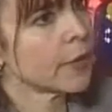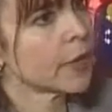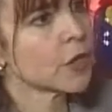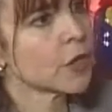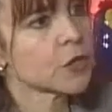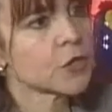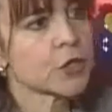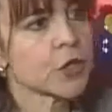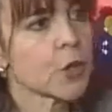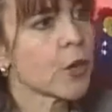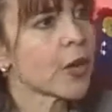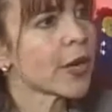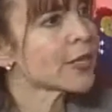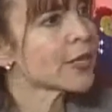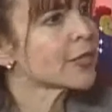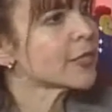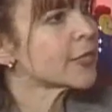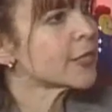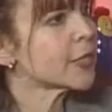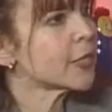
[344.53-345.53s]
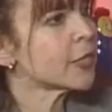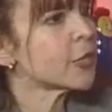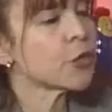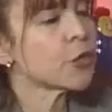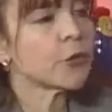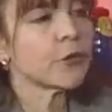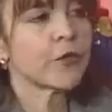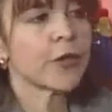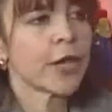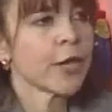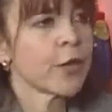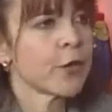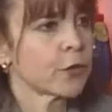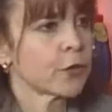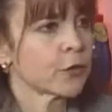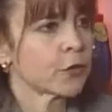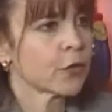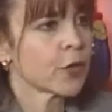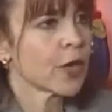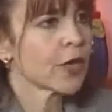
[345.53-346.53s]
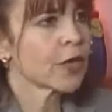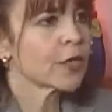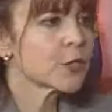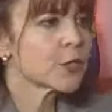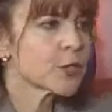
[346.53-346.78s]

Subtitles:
because they want to see new venues.